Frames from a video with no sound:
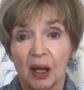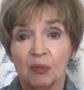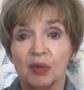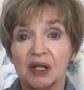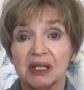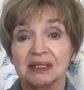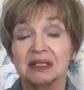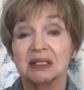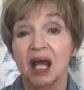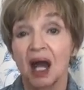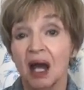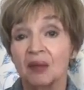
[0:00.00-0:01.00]
but it's
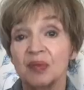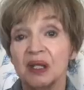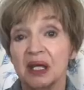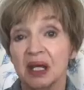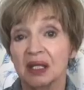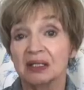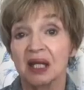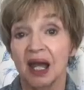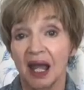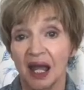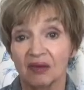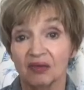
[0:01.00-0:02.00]
not because I
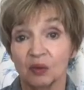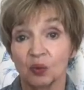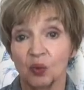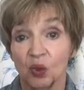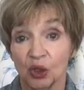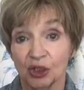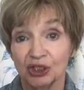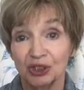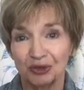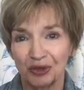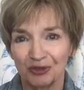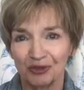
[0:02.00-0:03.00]
haven't worked
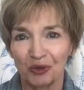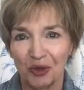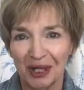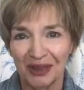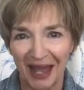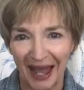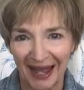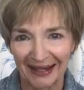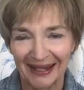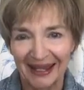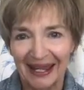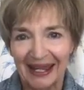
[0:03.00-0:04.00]
to avoid that.
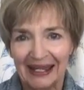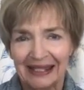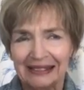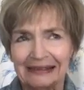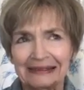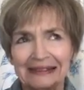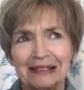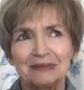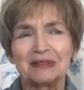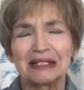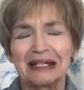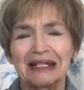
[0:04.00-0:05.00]
And I'm
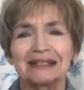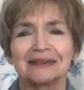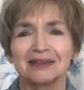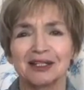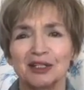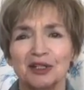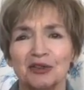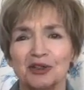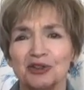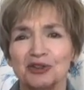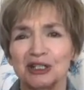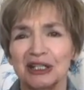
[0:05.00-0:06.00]
like,
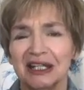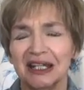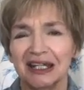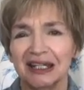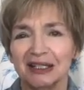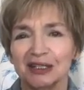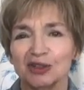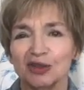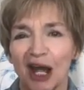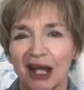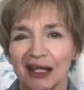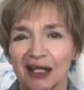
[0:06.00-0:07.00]
usually kicking and
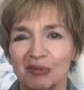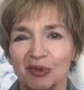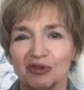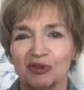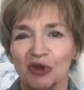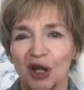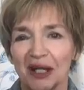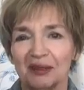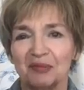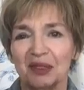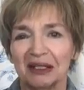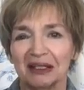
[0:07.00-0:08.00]
dragging before I
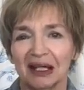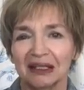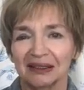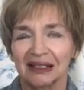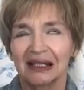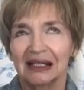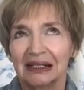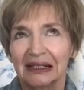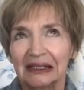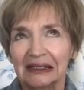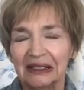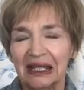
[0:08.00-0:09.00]
admit, like,
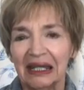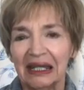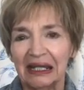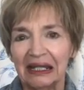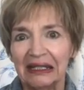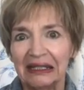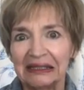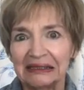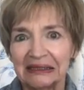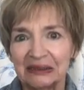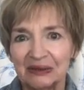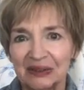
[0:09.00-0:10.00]
okay, I need to
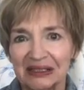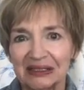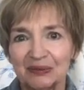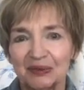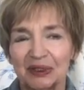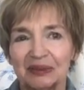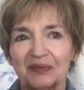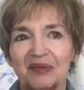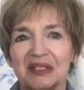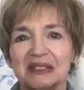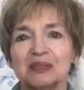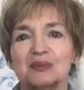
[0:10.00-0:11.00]
do
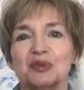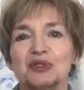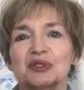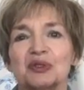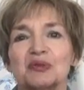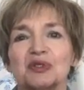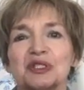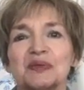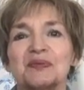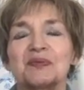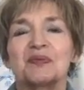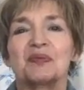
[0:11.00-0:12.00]
this prescription.
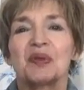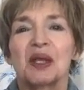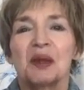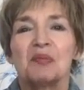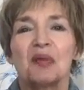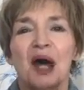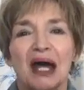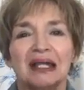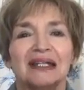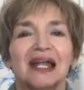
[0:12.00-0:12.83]
But